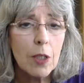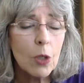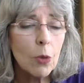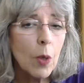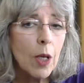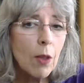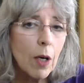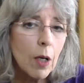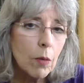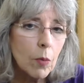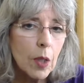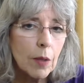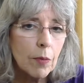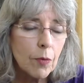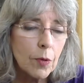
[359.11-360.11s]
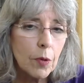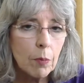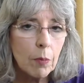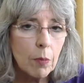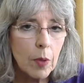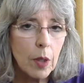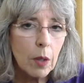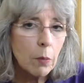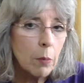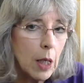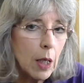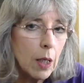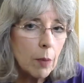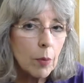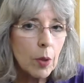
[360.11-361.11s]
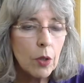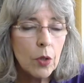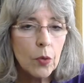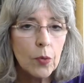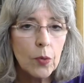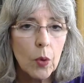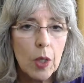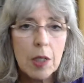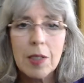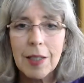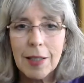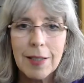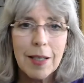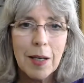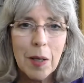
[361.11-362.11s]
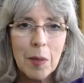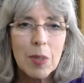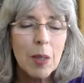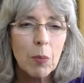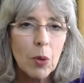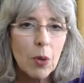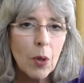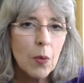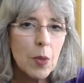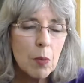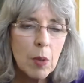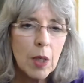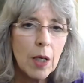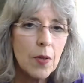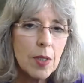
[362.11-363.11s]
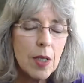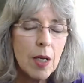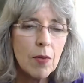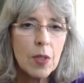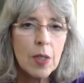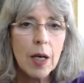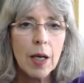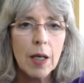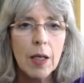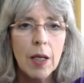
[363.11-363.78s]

So I thought, well, for little me, I'm going to do 4 to 6 times. I'm going to always be on the safe side.